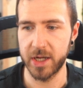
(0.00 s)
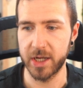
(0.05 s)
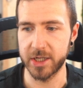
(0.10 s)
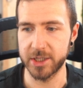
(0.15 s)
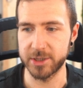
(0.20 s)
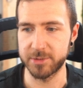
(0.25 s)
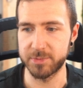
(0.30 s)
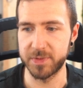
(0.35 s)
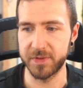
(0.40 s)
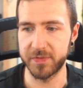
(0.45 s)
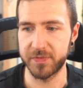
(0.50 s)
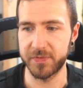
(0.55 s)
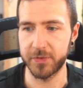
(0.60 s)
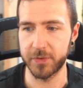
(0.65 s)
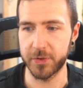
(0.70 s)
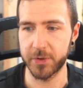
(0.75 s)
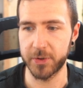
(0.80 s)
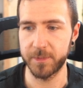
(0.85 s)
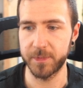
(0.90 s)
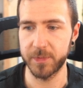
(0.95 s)
as
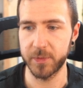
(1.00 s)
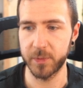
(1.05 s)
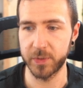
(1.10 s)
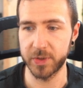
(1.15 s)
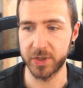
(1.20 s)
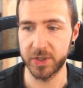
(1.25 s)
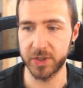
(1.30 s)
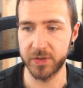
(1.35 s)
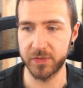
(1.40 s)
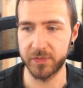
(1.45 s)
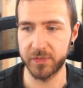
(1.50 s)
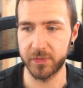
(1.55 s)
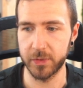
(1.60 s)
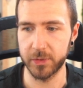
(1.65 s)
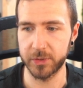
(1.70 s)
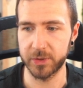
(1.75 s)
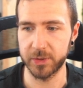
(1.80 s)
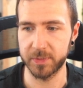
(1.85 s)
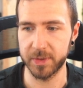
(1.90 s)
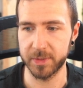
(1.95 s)
before with the
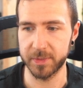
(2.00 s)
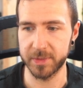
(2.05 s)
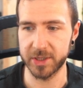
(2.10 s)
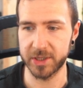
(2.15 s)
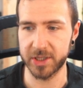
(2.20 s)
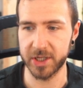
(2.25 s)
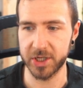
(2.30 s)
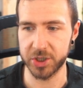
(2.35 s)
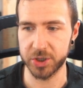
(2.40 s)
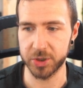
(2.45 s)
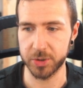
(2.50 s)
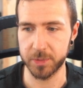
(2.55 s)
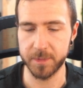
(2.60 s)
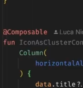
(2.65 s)
default implementation.